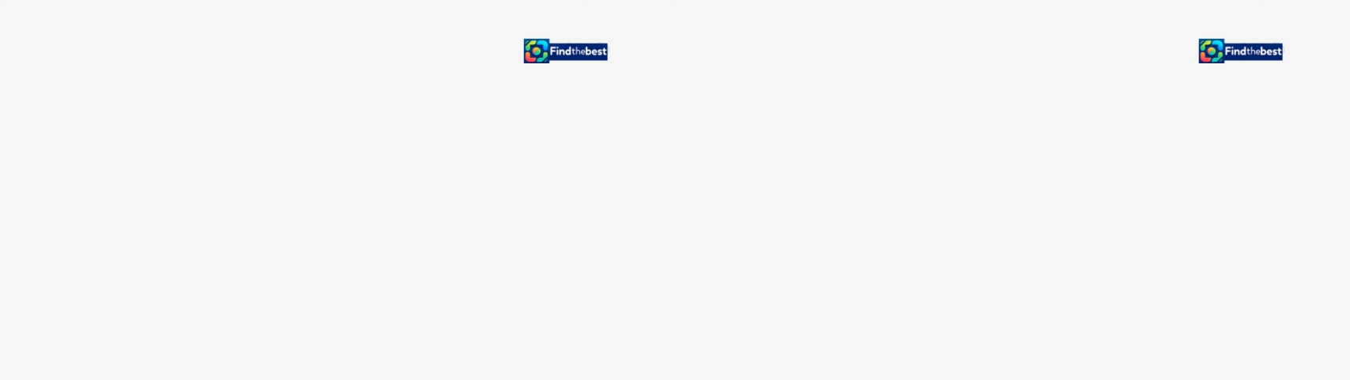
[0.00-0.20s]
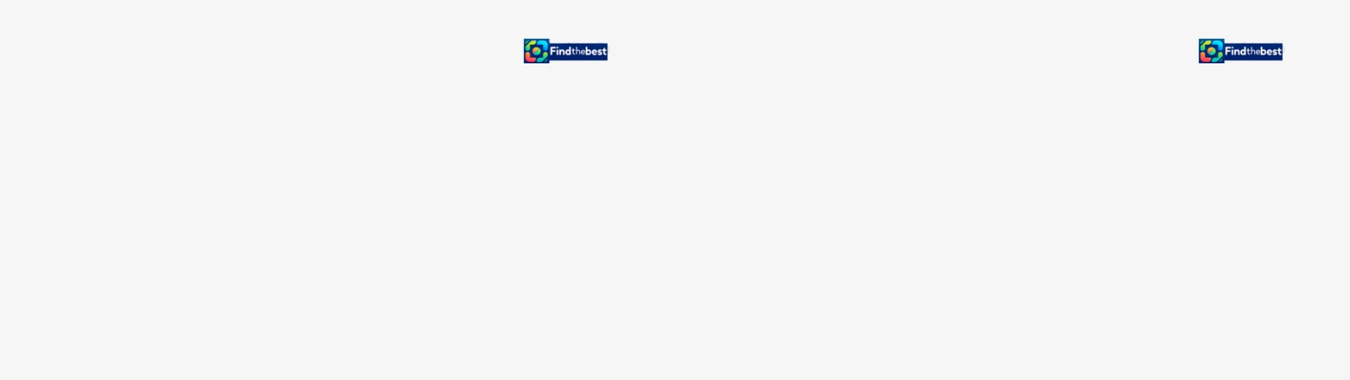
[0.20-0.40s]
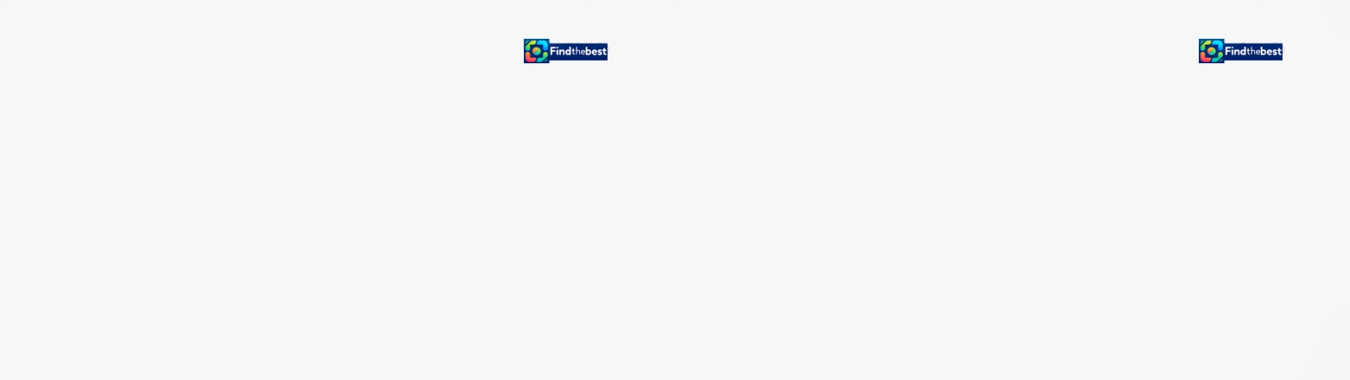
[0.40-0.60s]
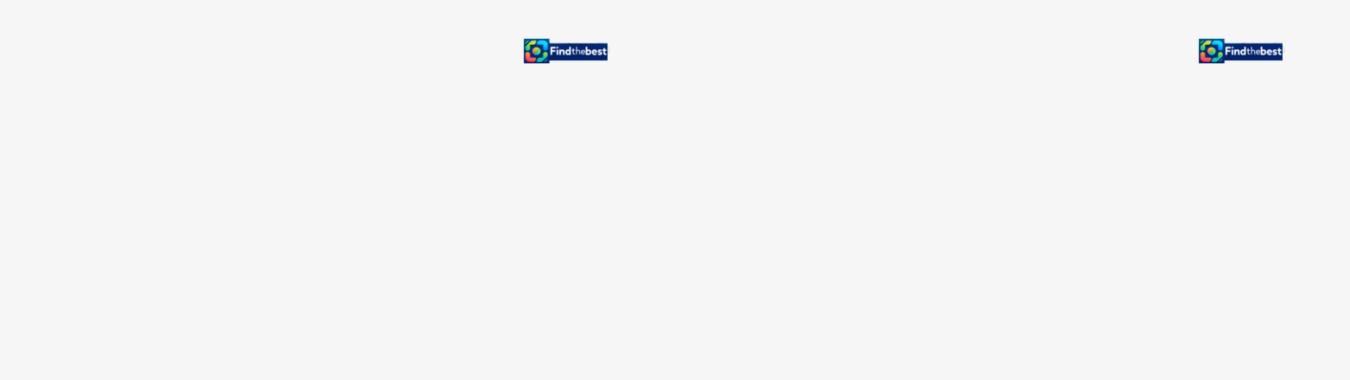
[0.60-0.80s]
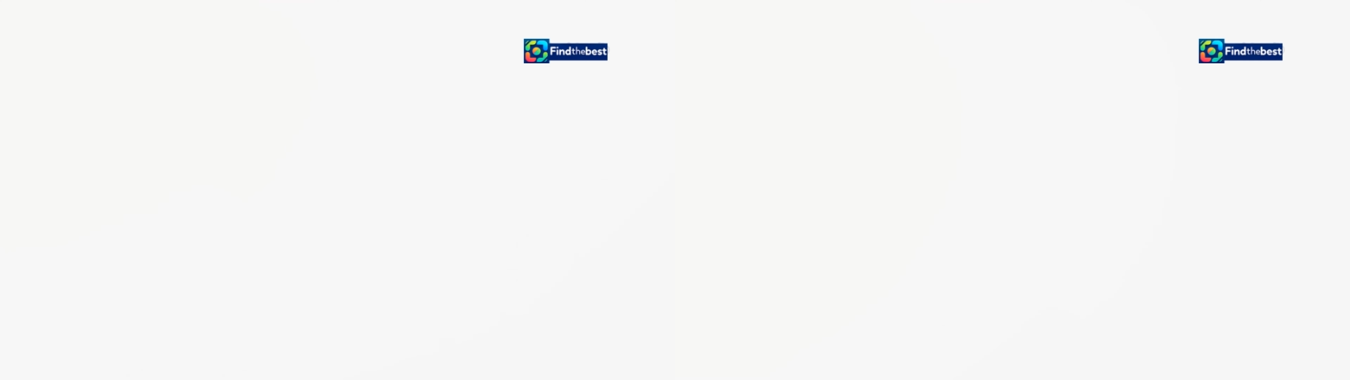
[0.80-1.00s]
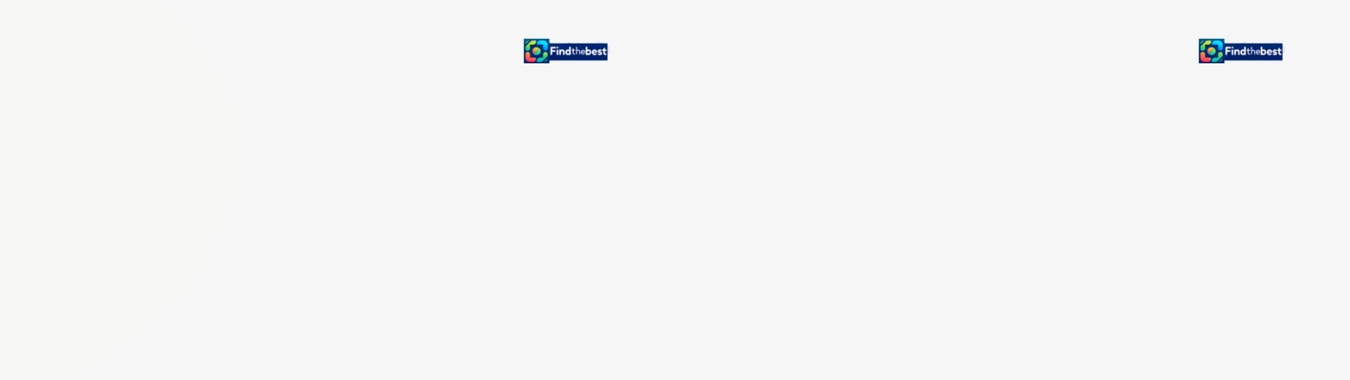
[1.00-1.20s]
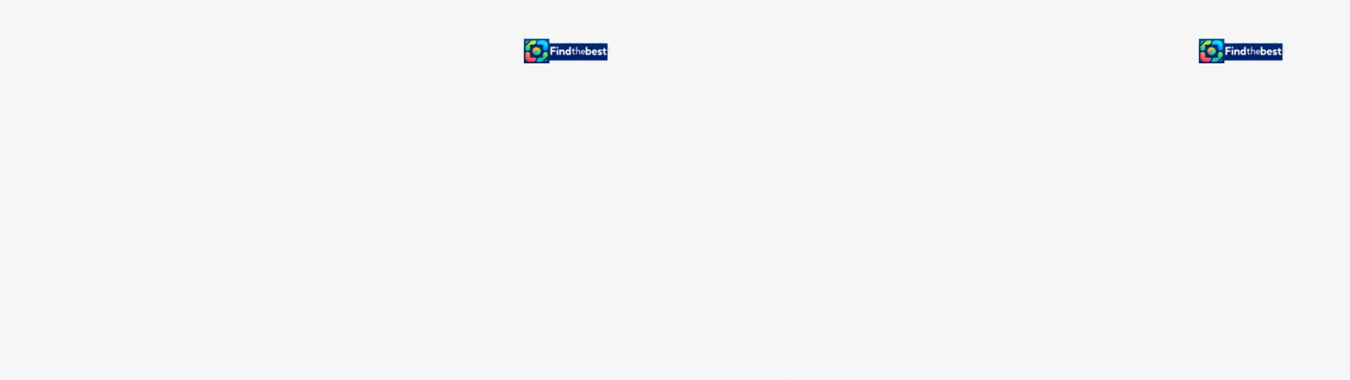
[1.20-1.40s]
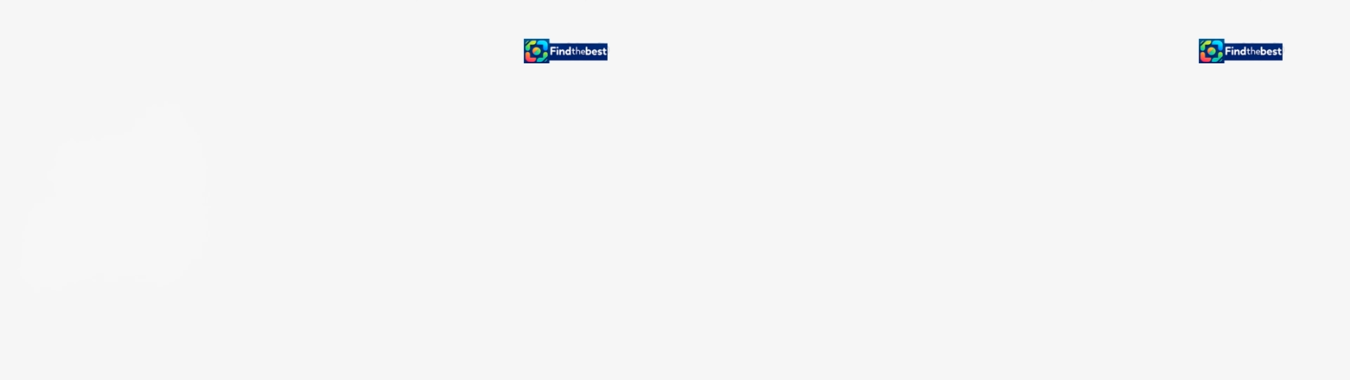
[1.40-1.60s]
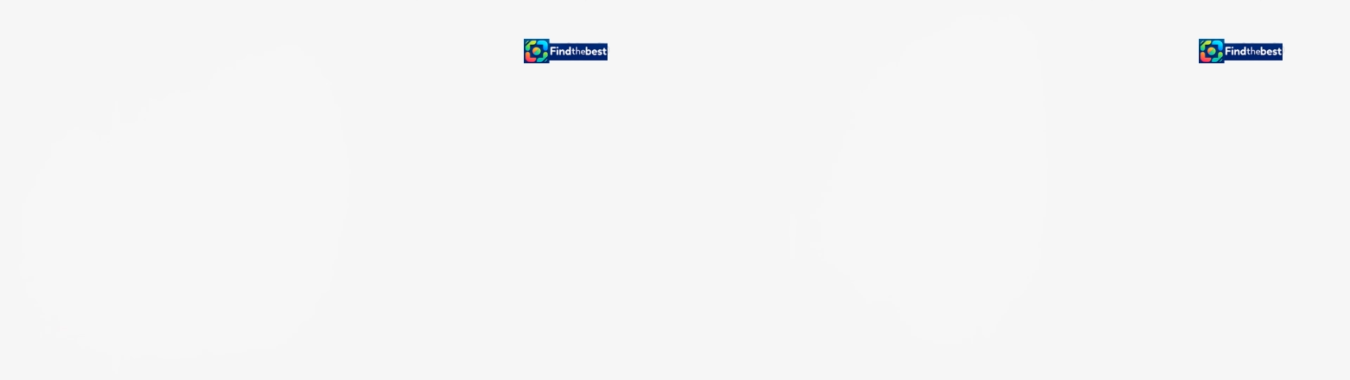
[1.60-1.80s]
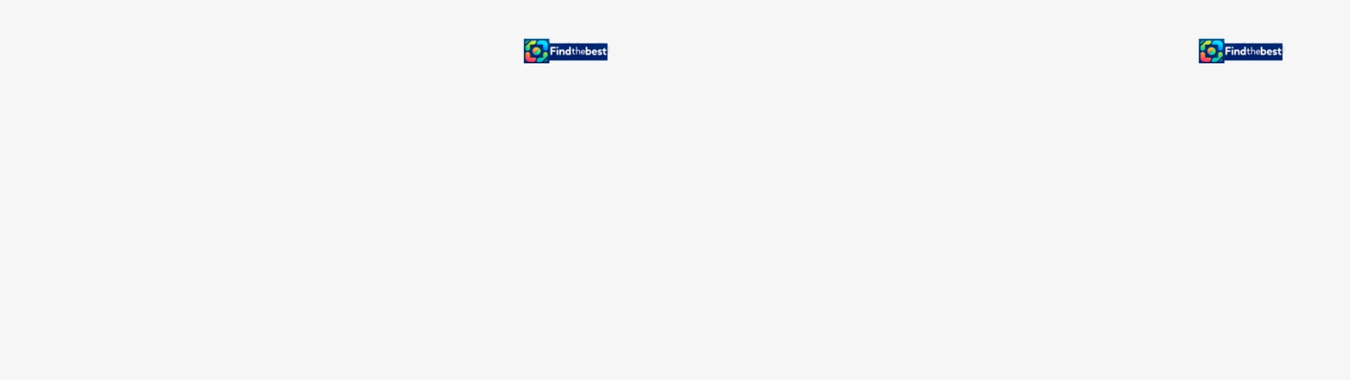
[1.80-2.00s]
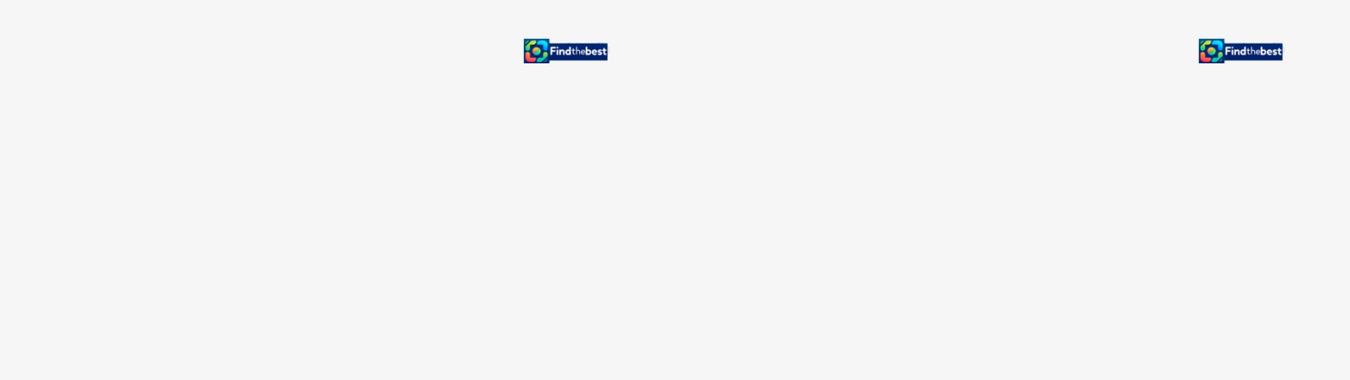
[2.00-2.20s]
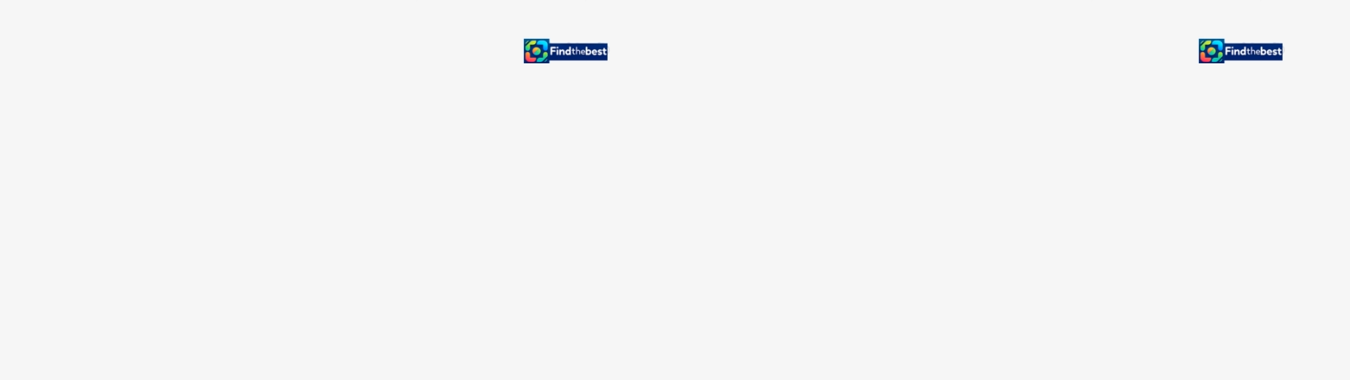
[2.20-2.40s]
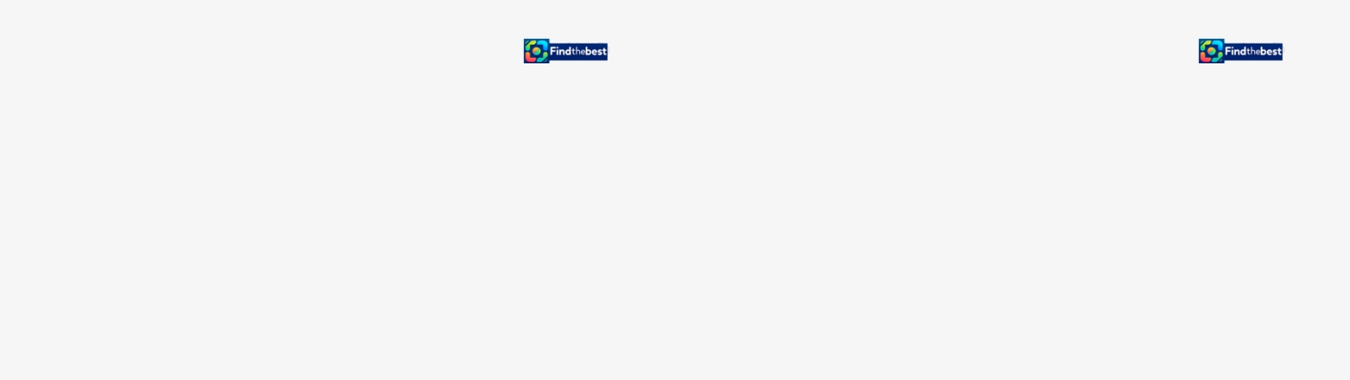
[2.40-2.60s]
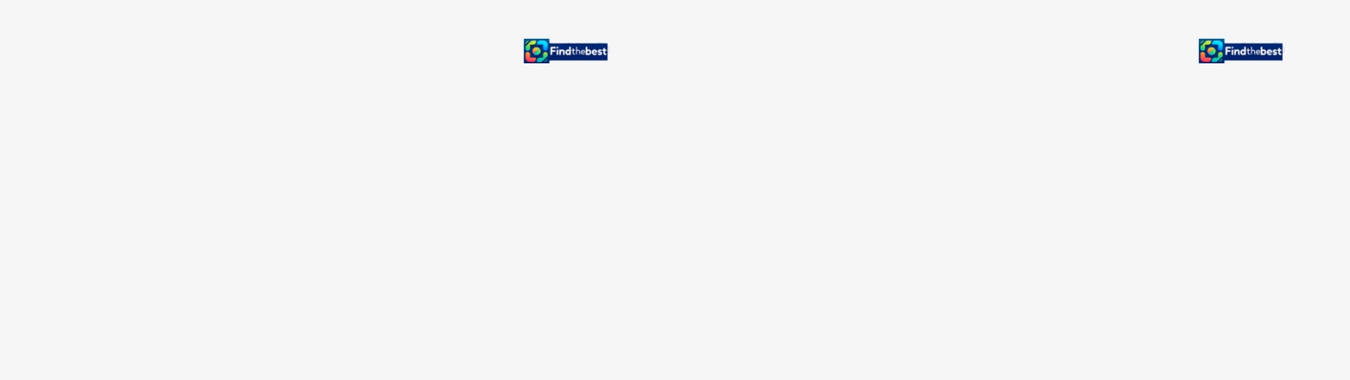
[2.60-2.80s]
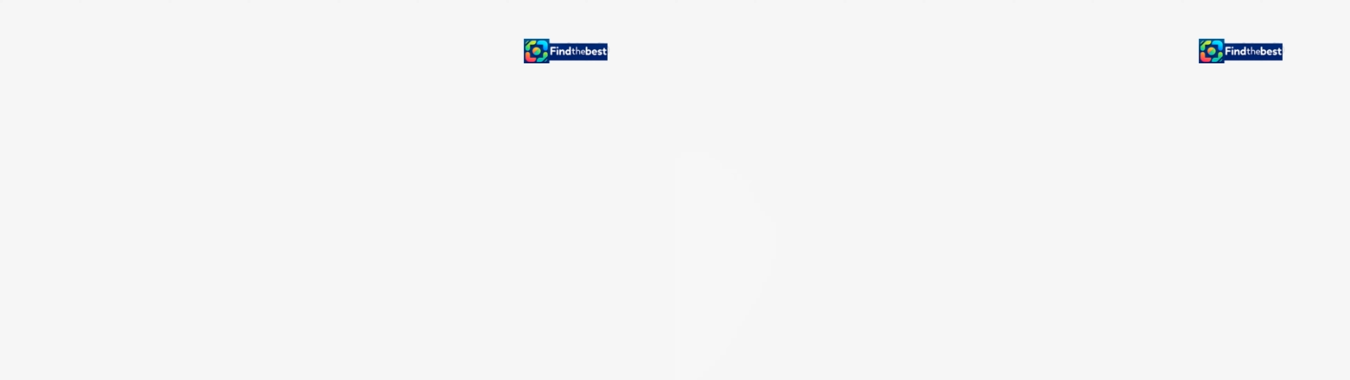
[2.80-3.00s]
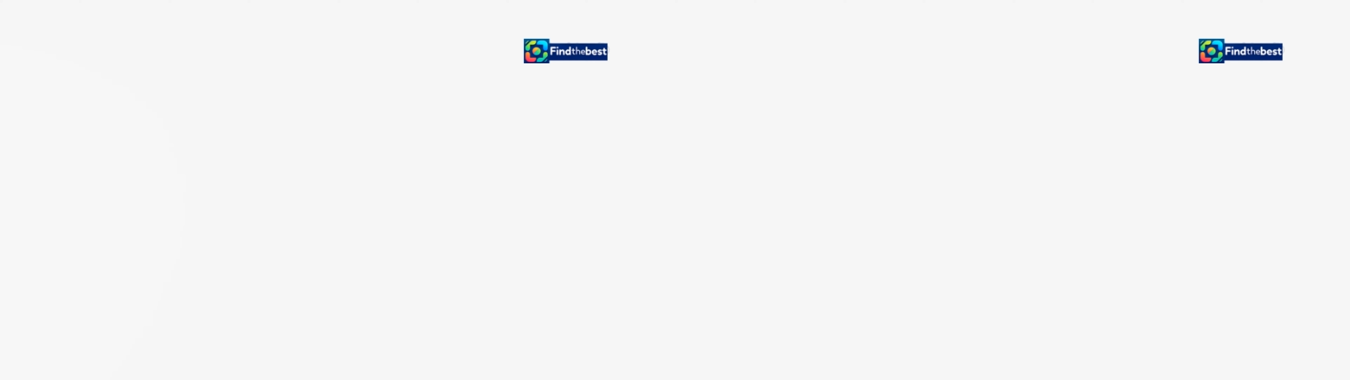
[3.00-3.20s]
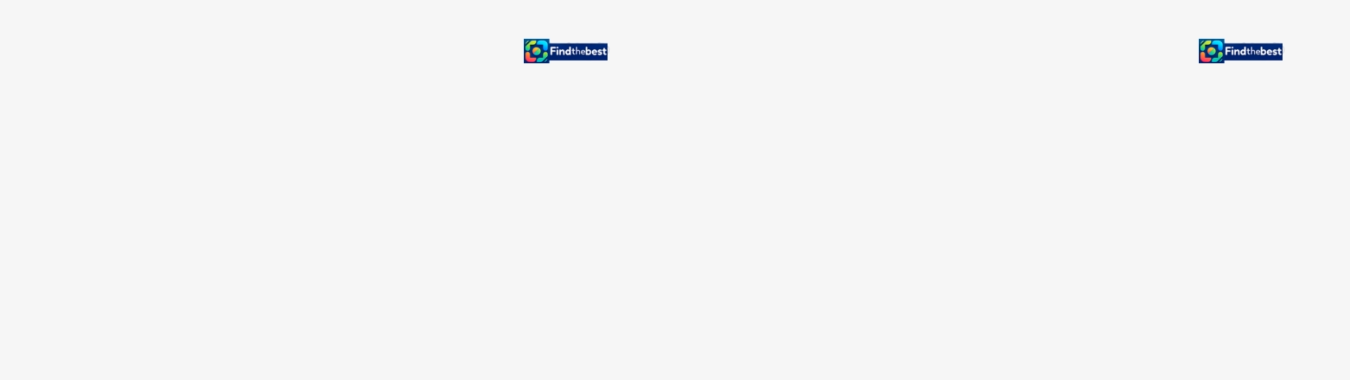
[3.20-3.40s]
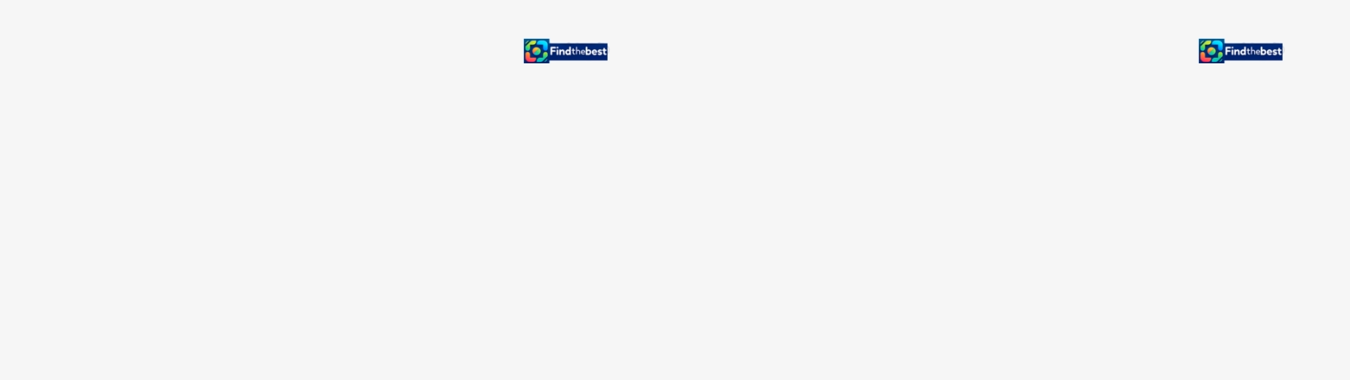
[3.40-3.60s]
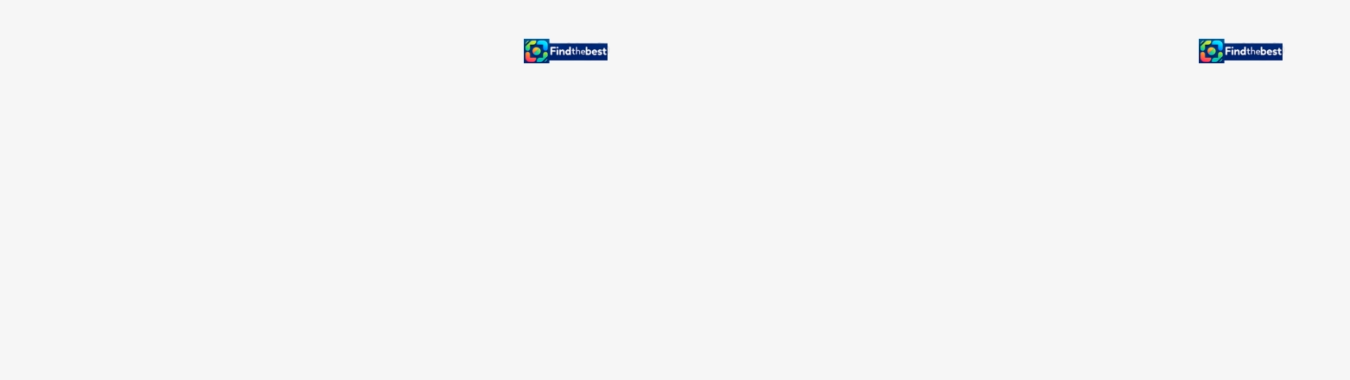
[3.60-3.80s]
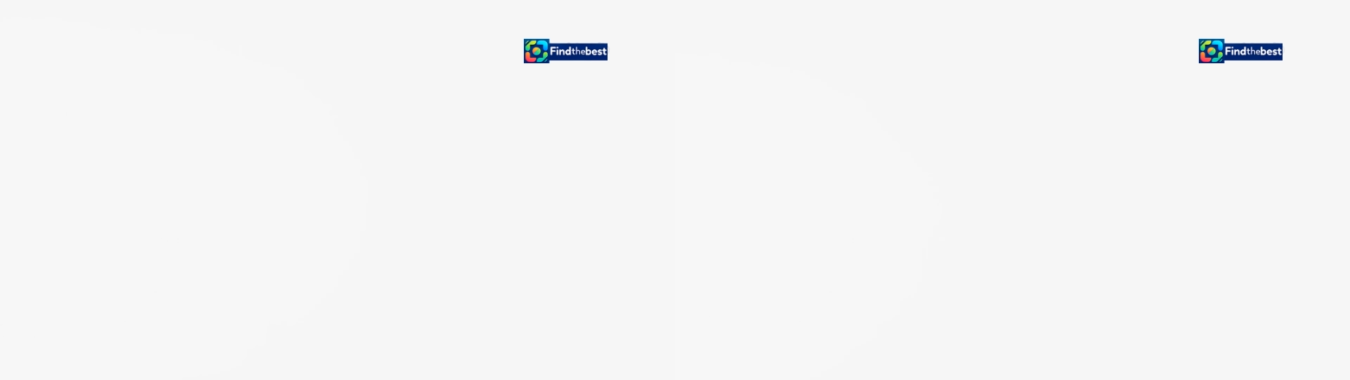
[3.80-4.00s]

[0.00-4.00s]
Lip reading: No face is visible, so there are no lips to read.